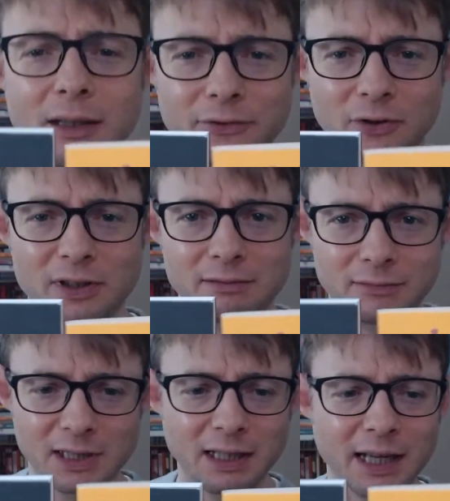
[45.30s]
if you can
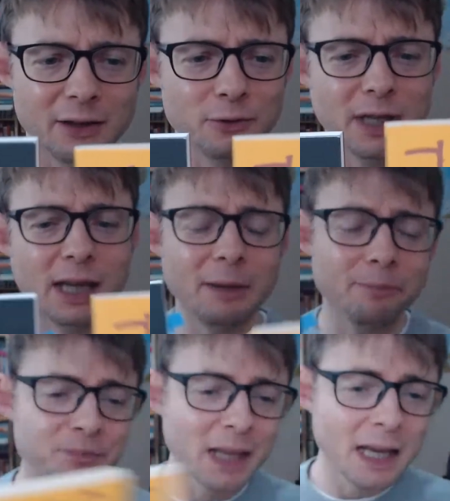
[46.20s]
see that, okay.
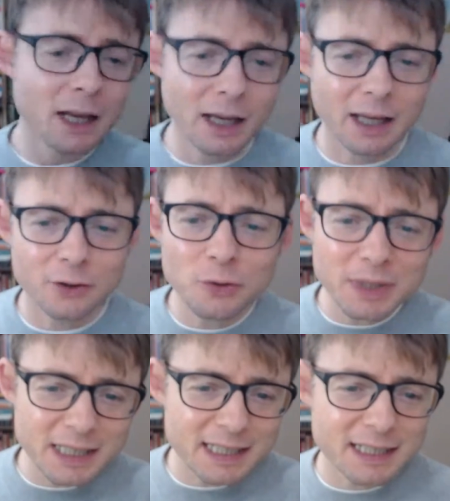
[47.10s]

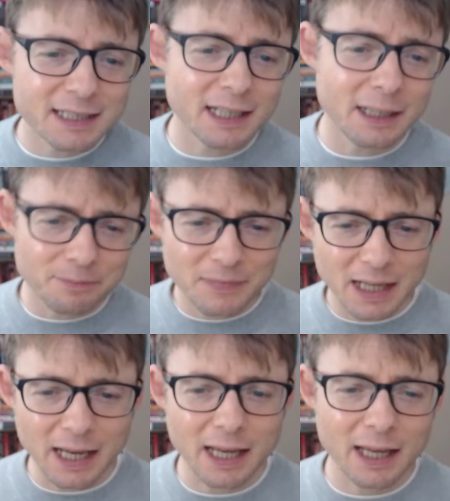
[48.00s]
Human Decency,
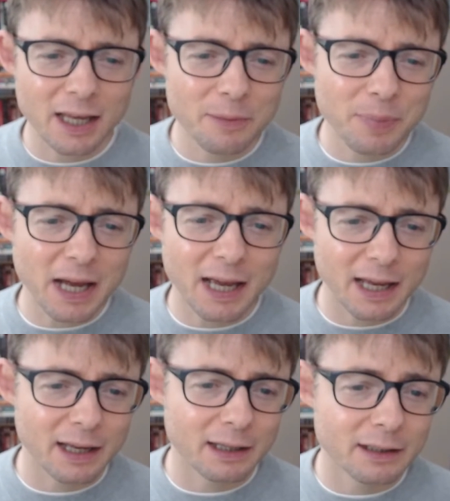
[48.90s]

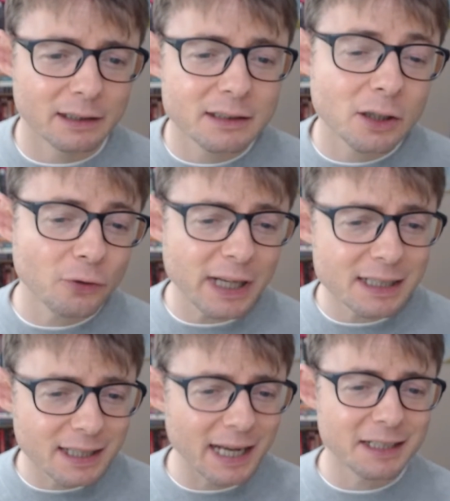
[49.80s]
but the
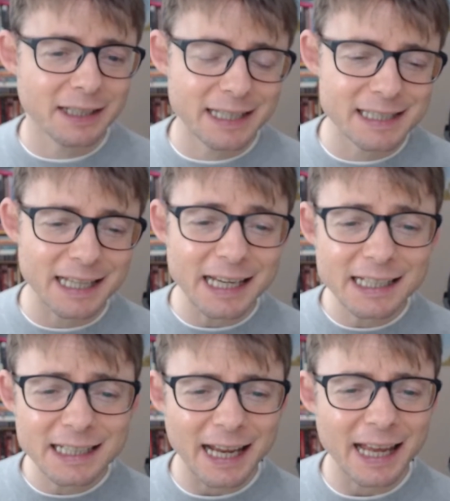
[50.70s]
Korean title is
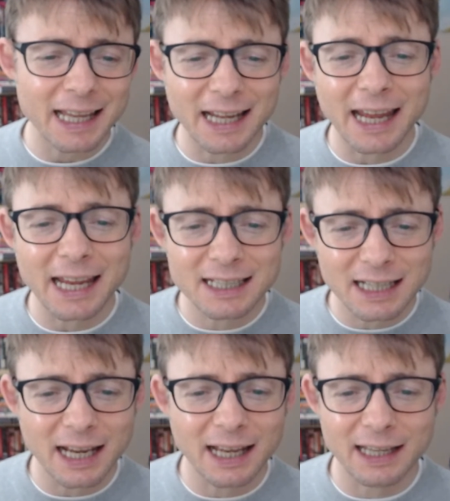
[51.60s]
Ingan
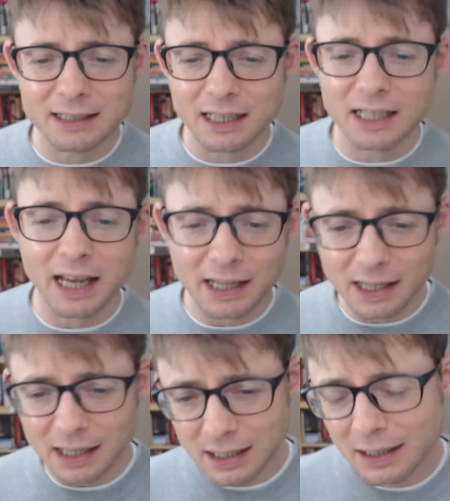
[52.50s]
Edehan
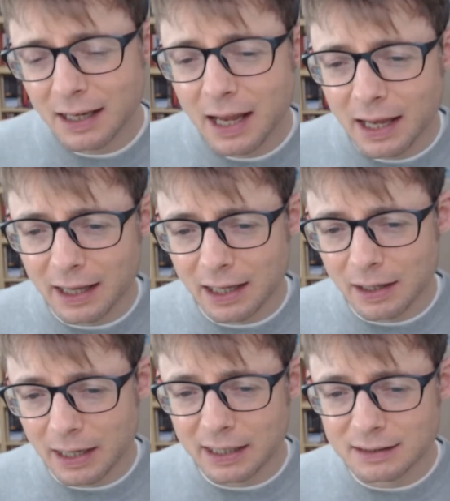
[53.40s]
Yei,
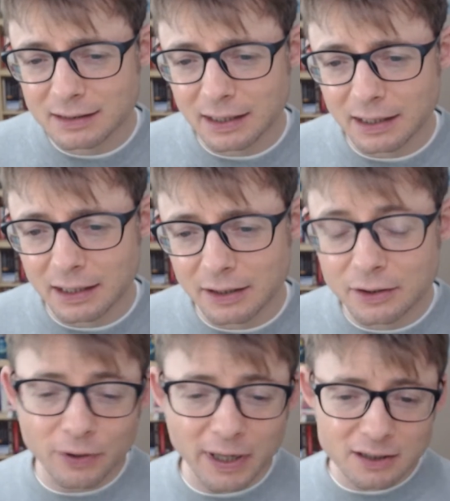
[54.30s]
and
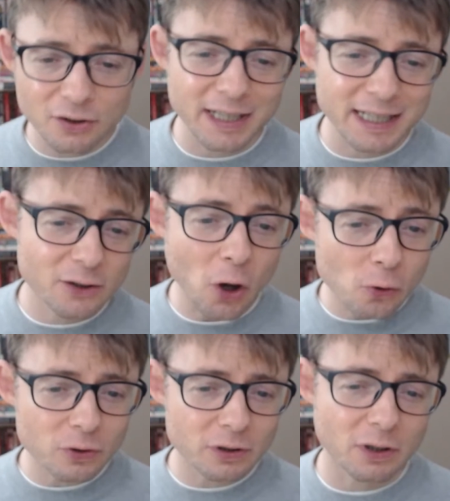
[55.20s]
the writer is
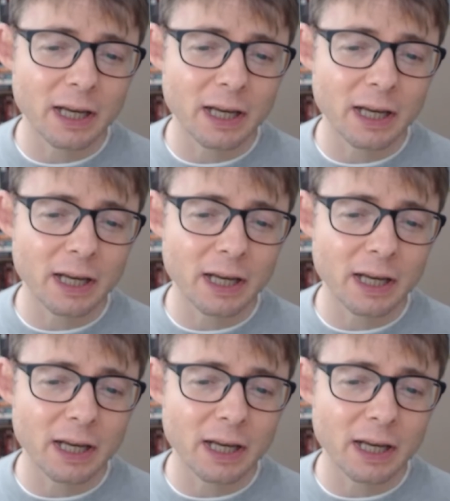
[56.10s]
Gong